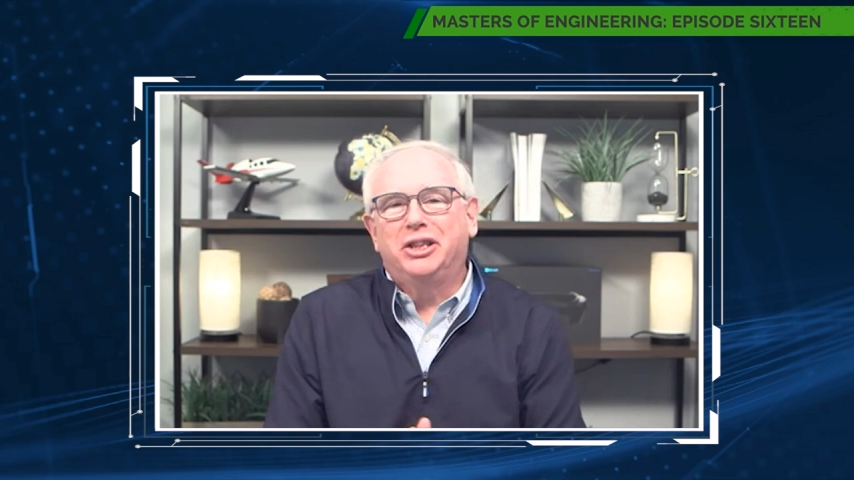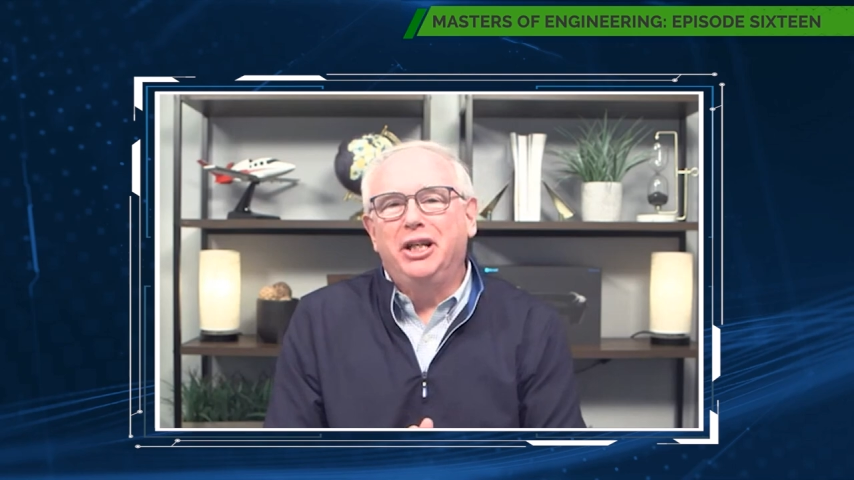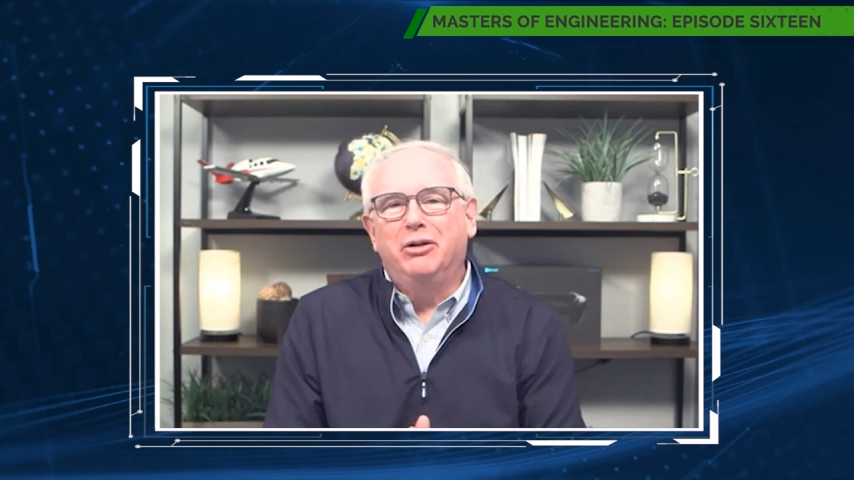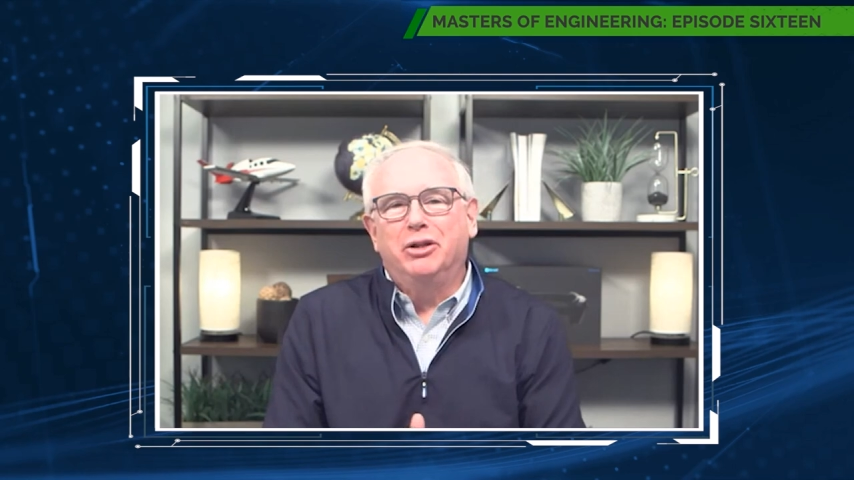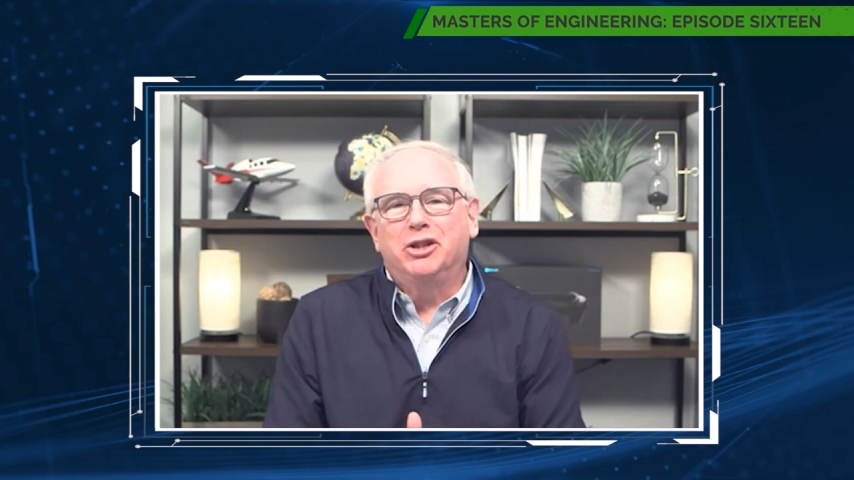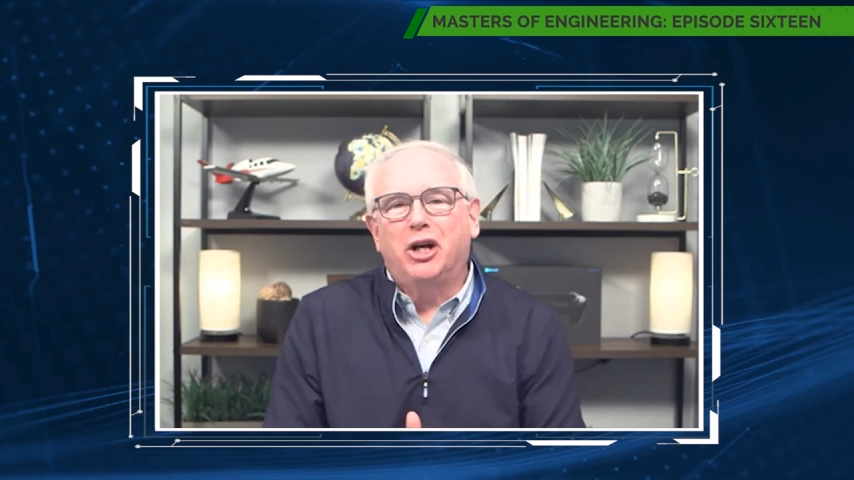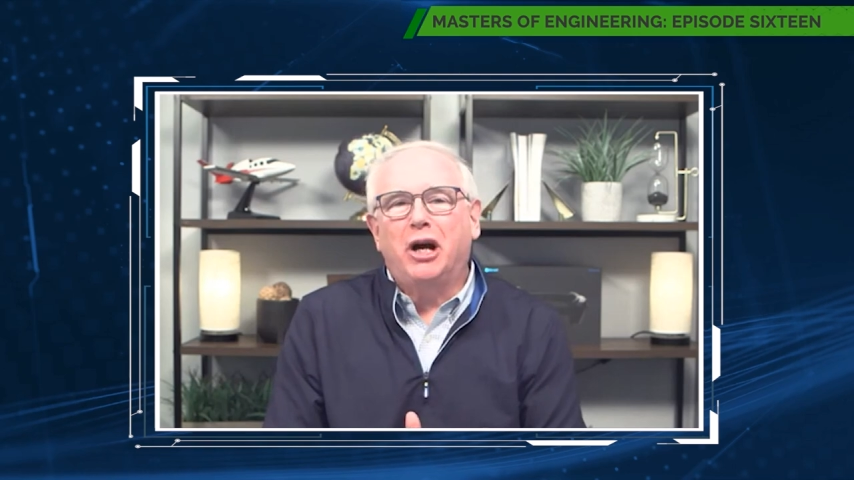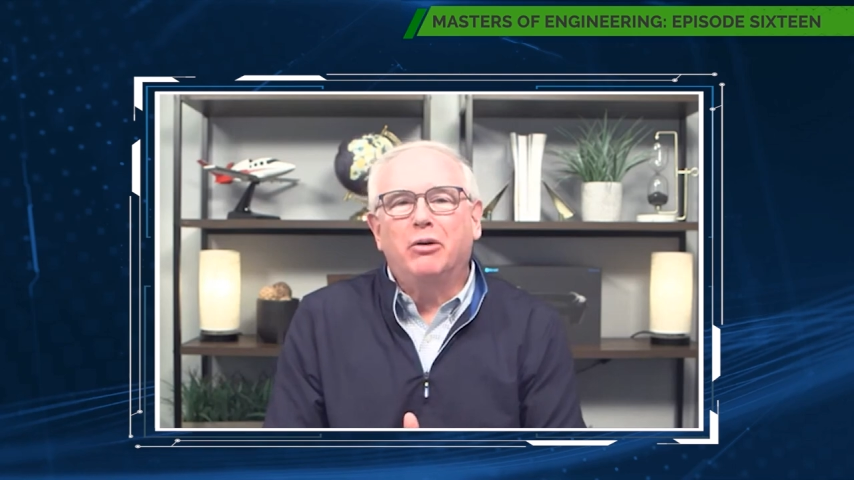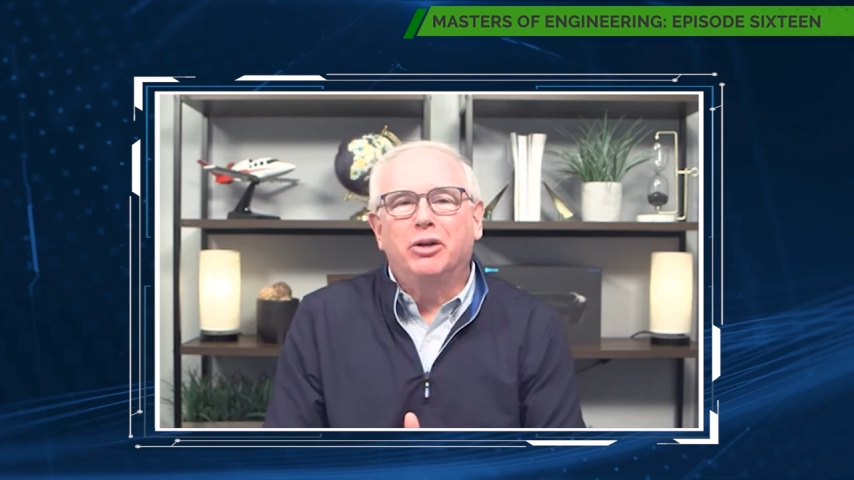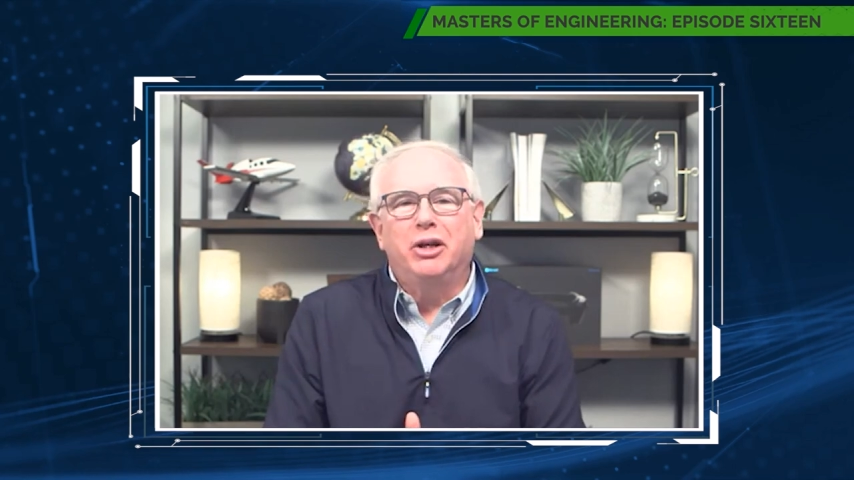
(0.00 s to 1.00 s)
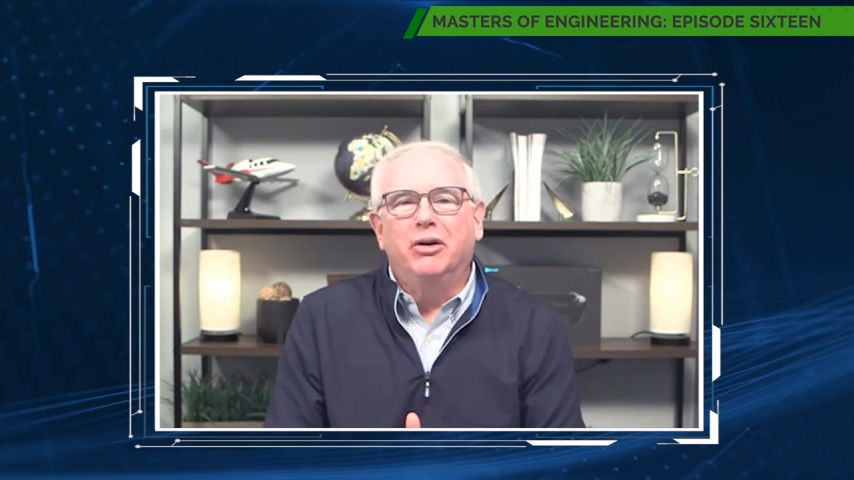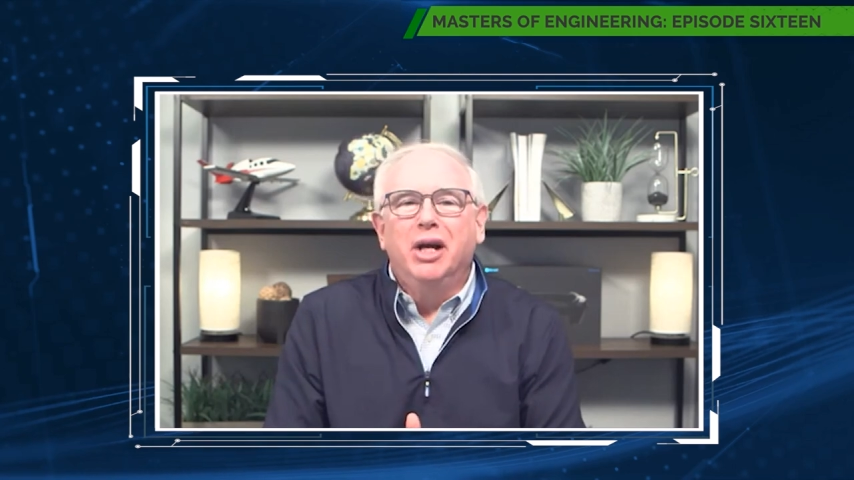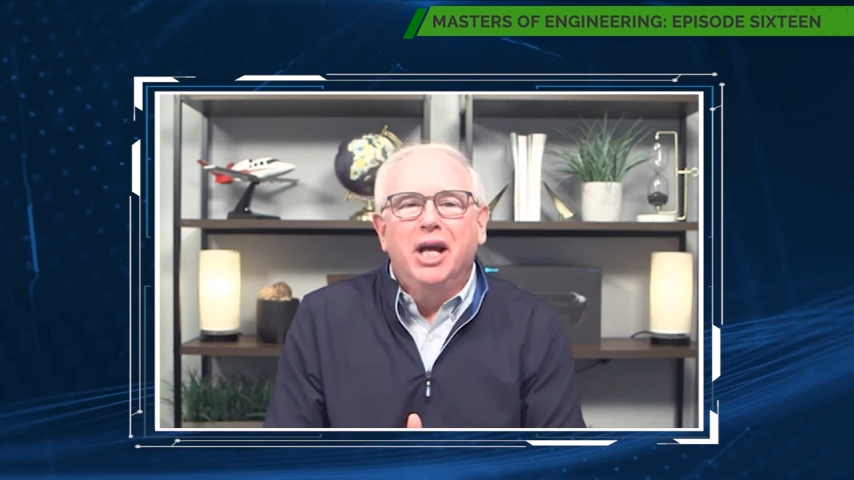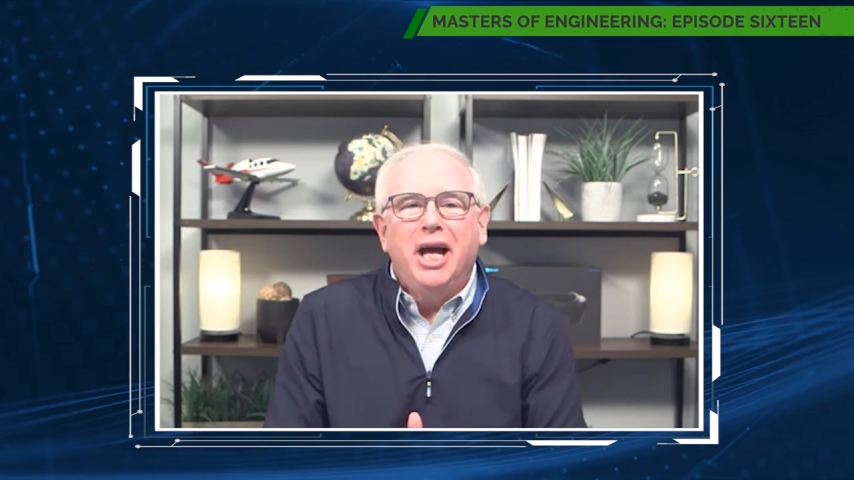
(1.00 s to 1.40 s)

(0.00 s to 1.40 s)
see you and talk with you.